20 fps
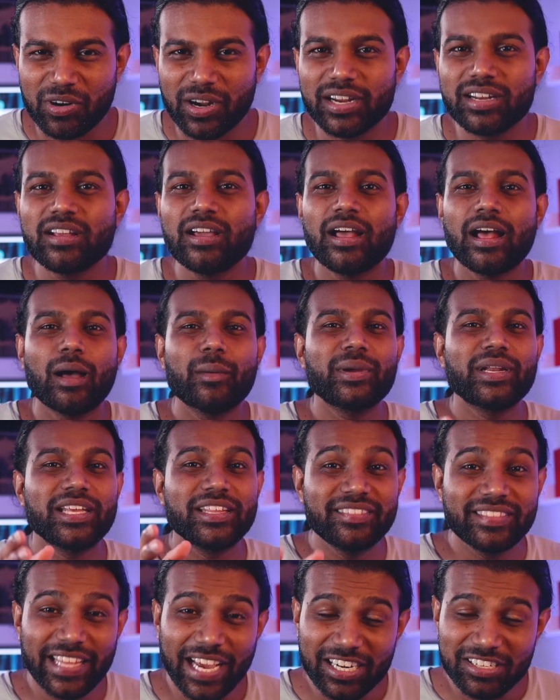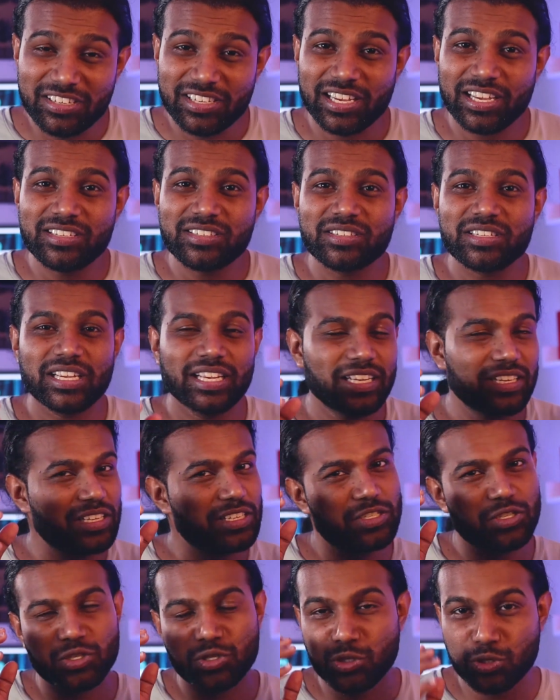right? I mean, in that sense,
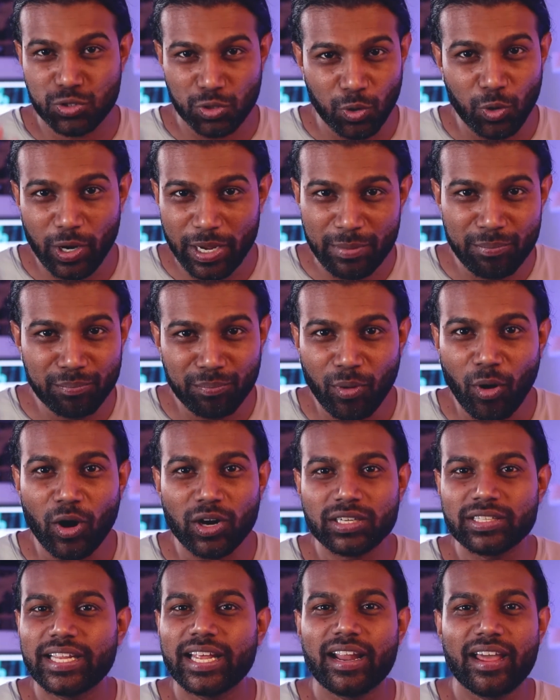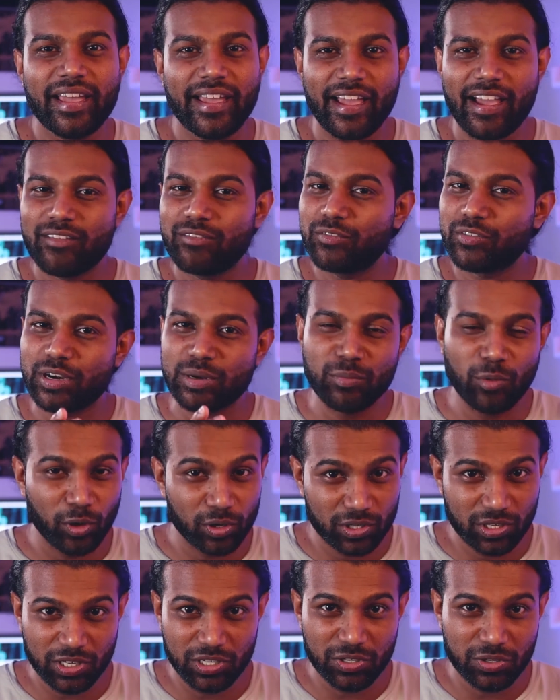it's so important that I have
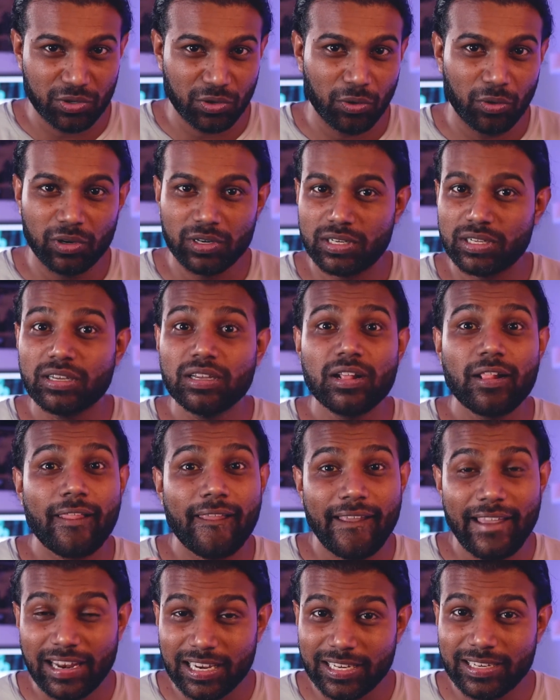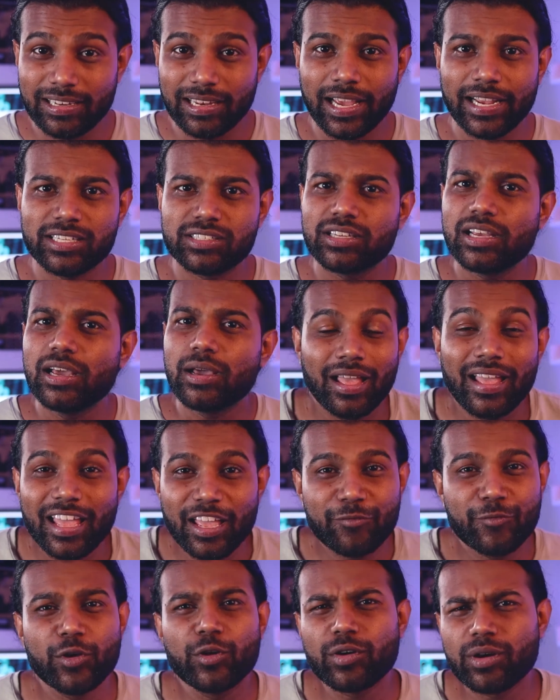remote controlled LED lights.
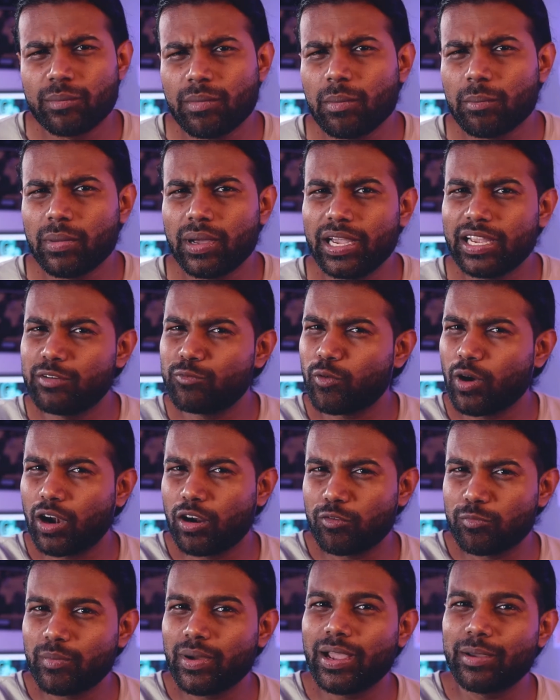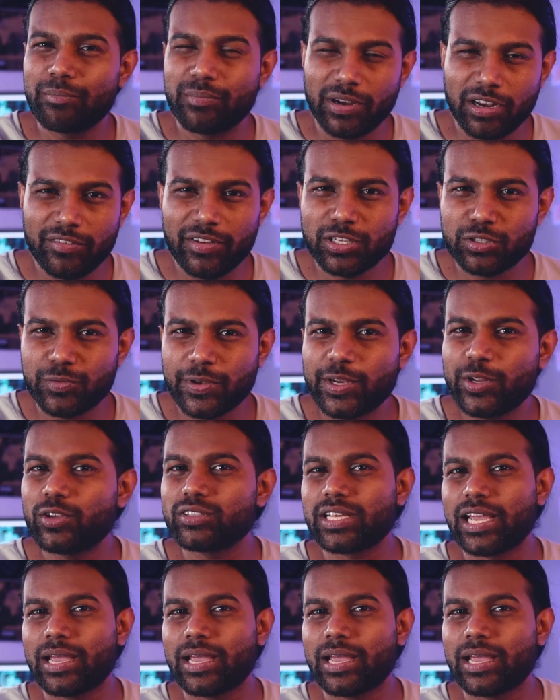If you remember in one of my previous videos,